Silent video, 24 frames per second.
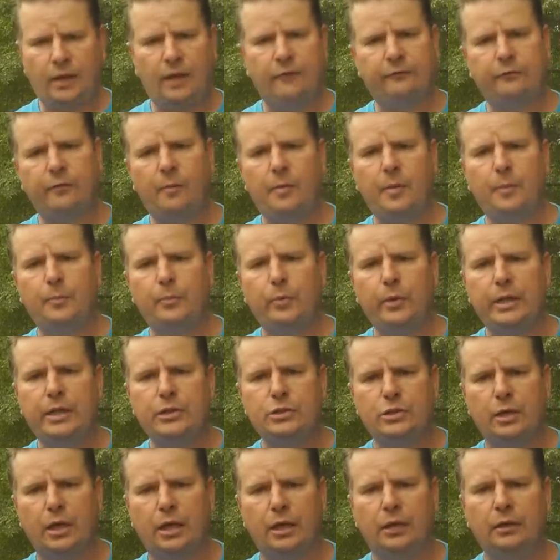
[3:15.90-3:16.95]
and from the
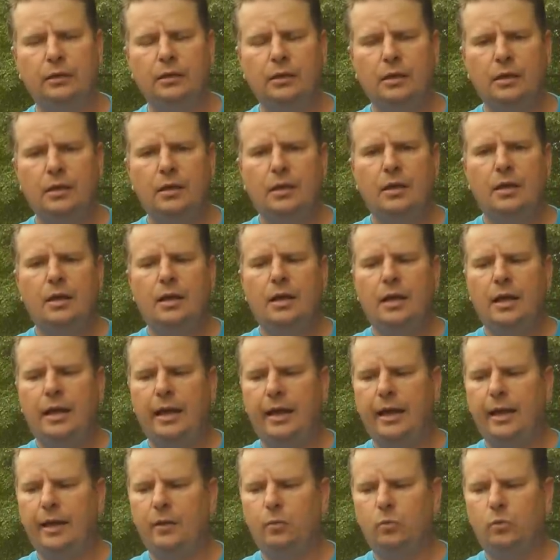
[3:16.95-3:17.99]
breech end,
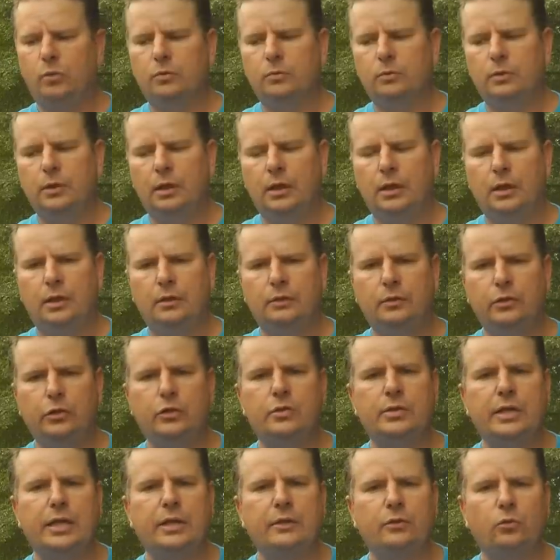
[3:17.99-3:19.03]
and we'll uh,
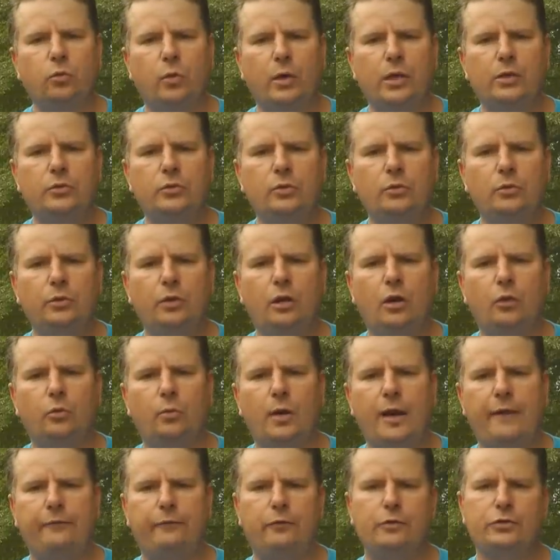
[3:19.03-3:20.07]
use a twenty-two long
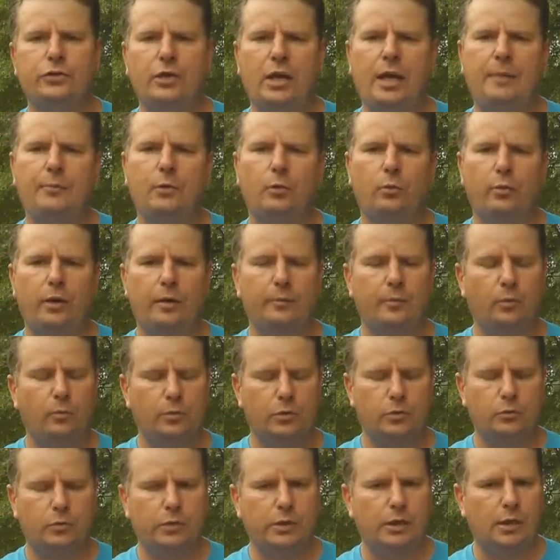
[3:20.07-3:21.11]
rifle chamber reamer,
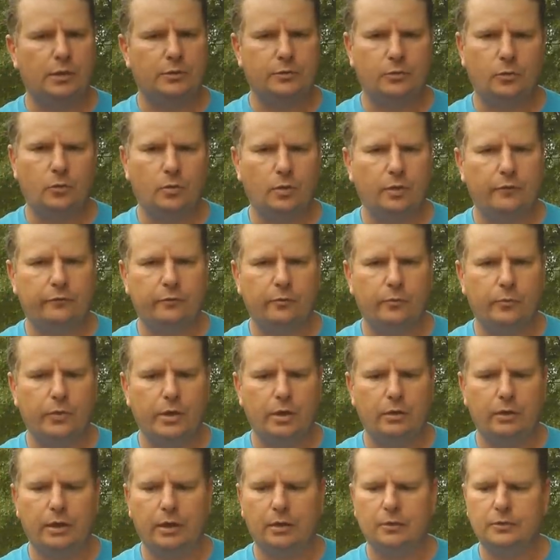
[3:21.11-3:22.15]
which we also ordered from
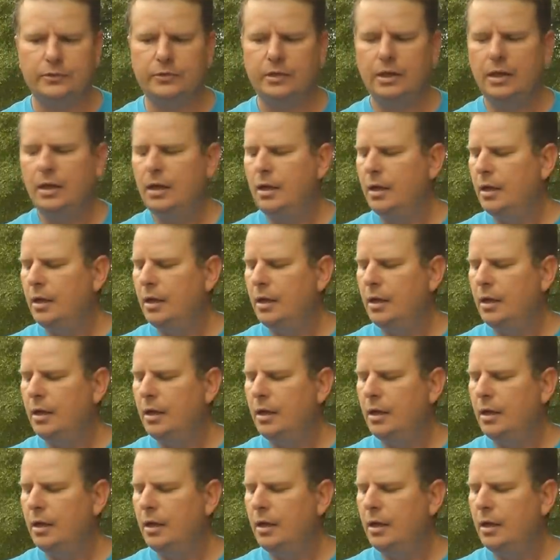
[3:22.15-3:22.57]
Brownells,